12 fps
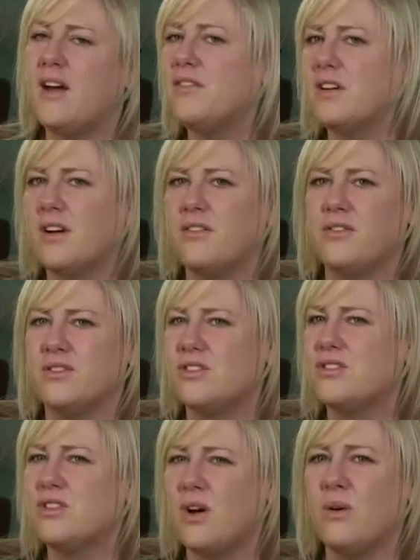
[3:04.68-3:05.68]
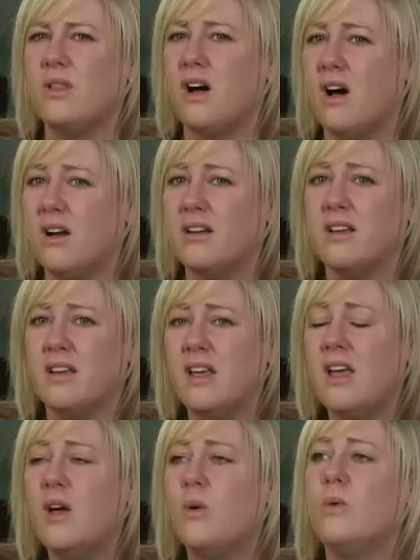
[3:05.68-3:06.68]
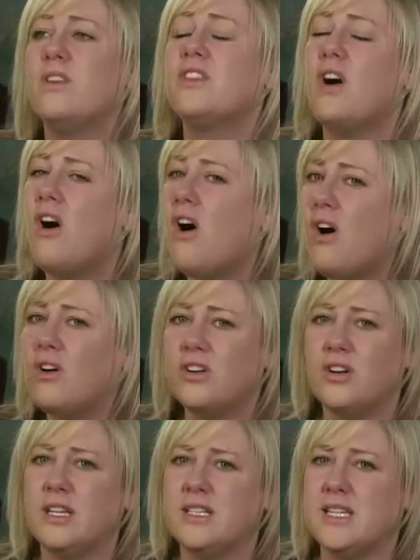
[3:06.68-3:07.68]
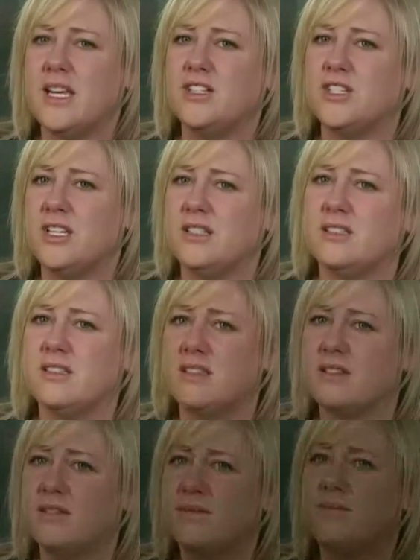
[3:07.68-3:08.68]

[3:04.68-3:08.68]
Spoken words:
Africa for so long with all good intentions.